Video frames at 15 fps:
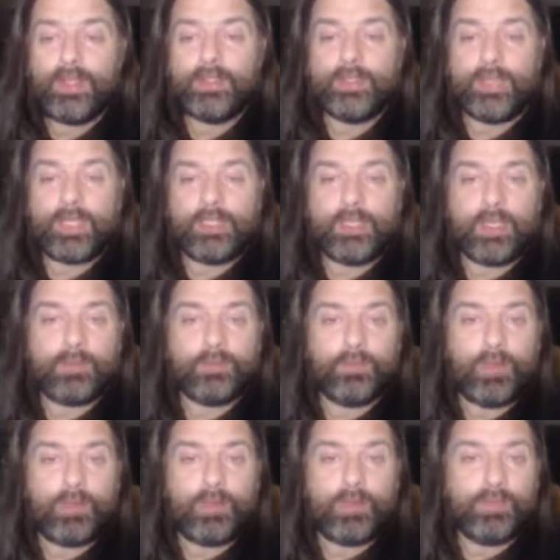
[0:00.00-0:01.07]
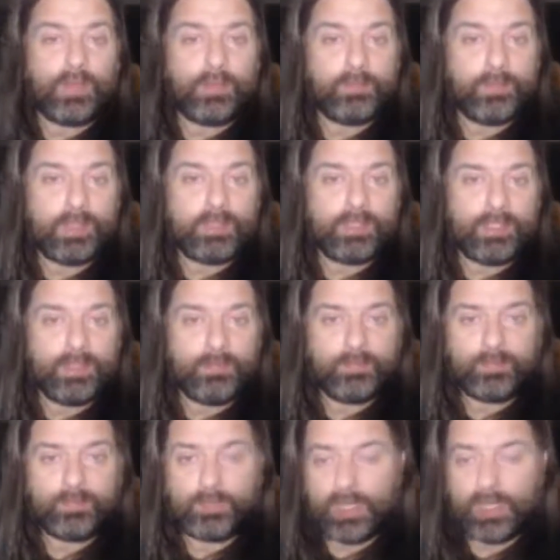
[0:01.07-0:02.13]
In the daytime, we're very busy.
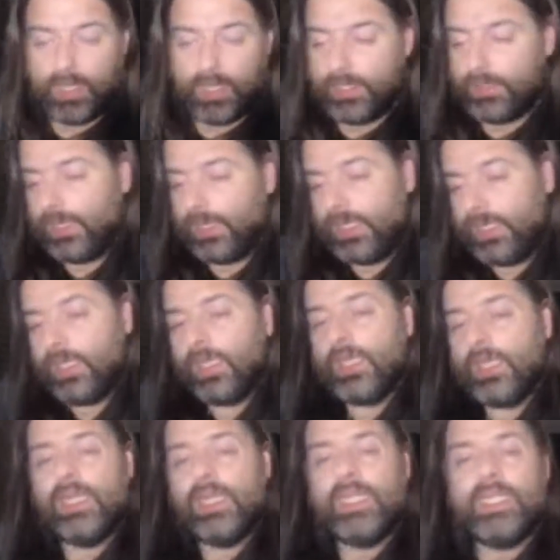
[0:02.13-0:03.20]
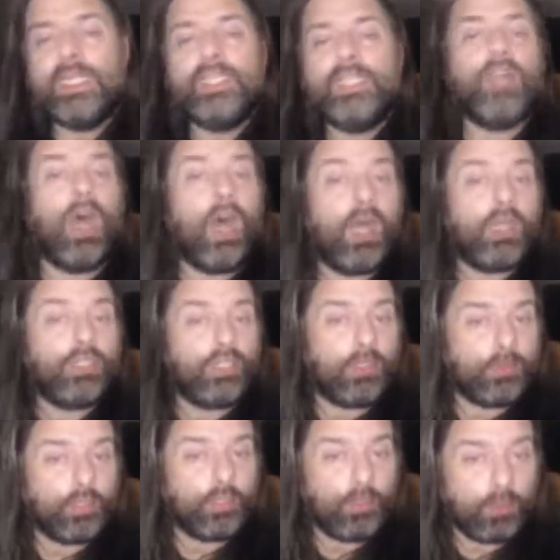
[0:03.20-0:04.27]
Anyway, these are
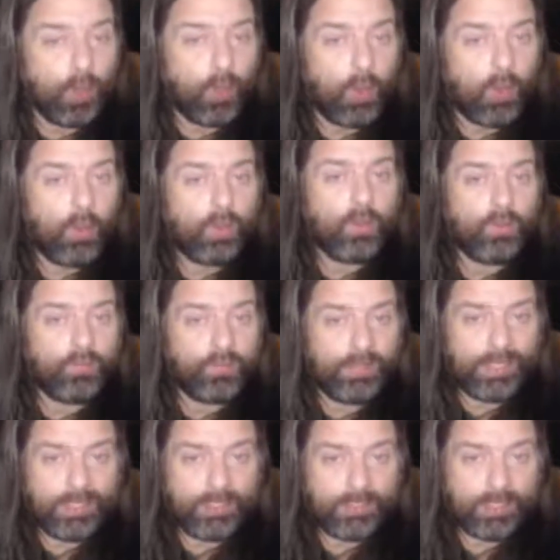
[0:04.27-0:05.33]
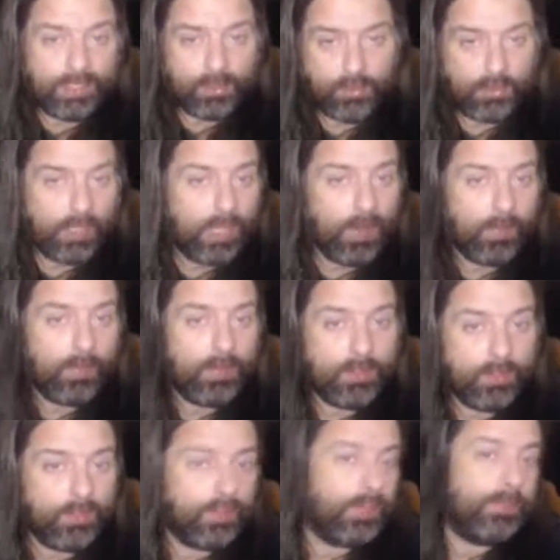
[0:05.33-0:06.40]
some small things that could help
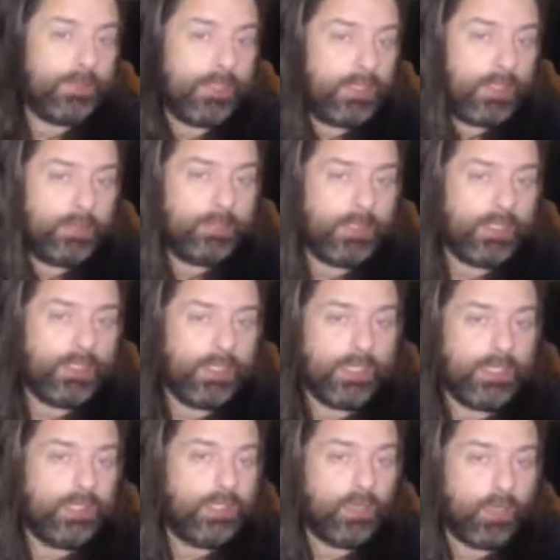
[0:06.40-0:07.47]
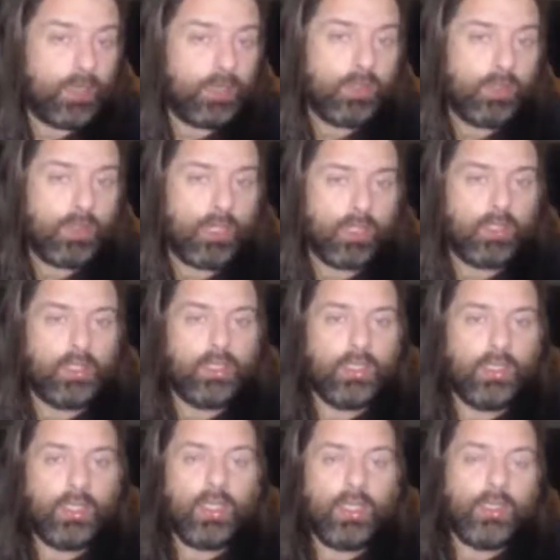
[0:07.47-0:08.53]
WWE in the long run
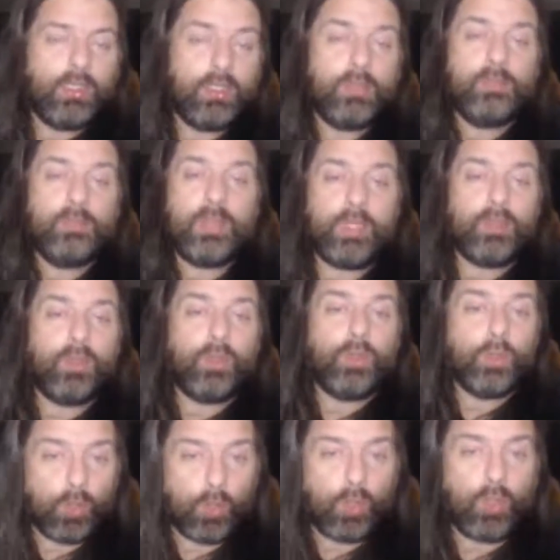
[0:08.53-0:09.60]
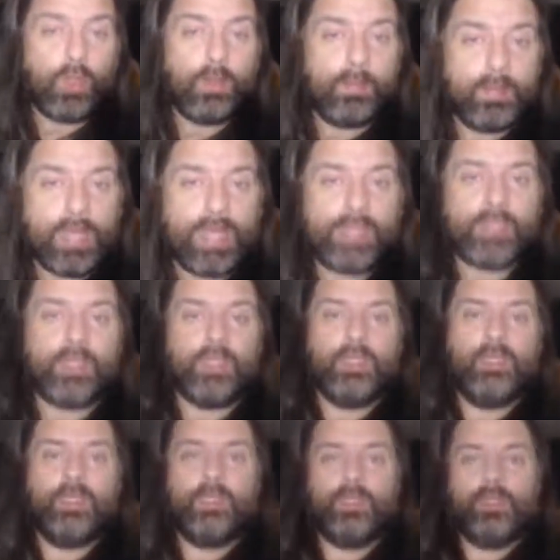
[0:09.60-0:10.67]
to make Raw
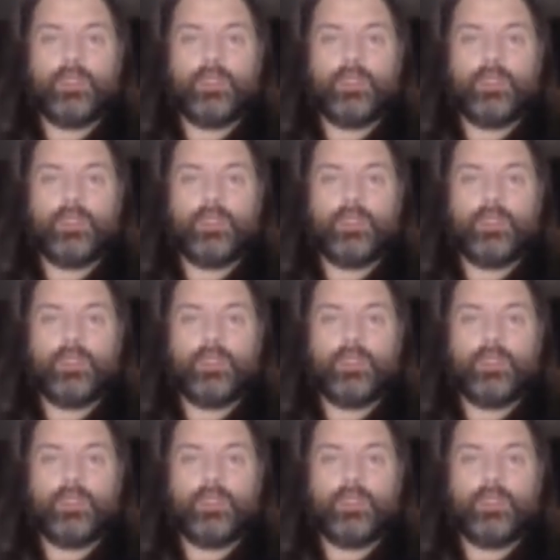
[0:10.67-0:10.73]
better.